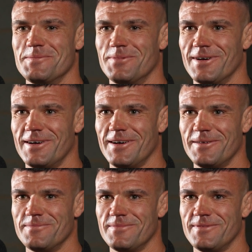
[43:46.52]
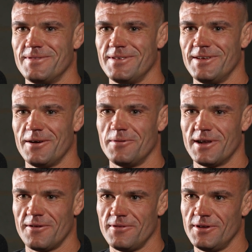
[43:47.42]
but yeah, we
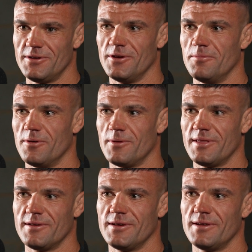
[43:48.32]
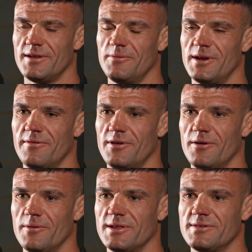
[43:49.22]
definitely do. But we never
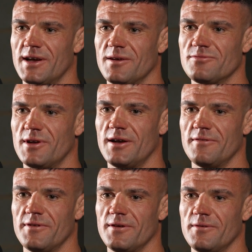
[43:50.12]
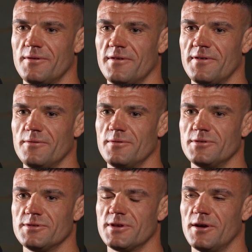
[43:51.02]
know when the time's right. I think we'll
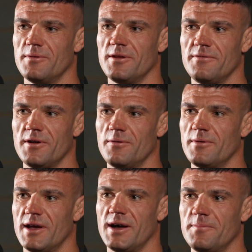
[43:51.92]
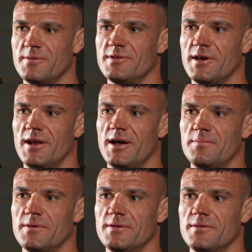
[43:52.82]
just go with the flow, and when it happens, it'll
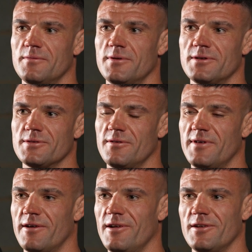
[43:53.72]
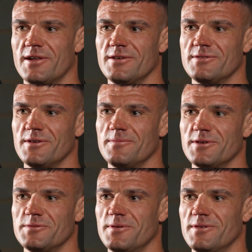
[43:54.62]
happen. We just love our holidays too
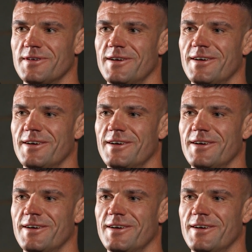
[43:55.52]
much, but